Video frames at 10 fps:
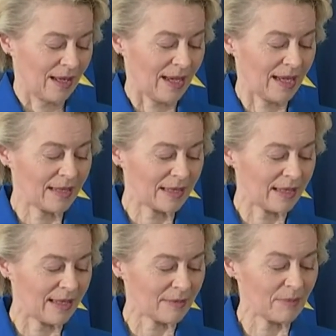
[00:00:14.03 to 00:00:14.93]
and
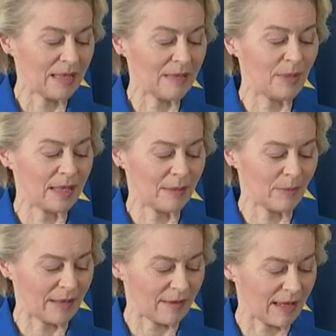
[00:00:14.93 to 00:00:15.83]
let me
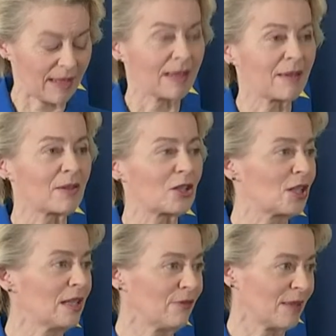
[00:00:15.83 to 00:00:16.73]
begin by thanking the
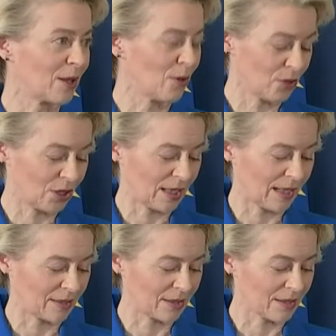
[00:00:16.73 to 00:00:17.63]
chief
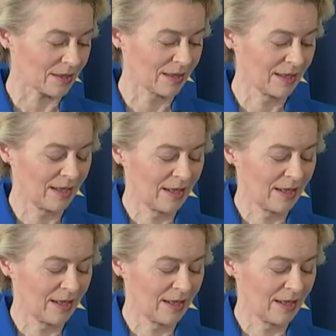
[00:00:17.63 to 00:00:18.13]
negotiators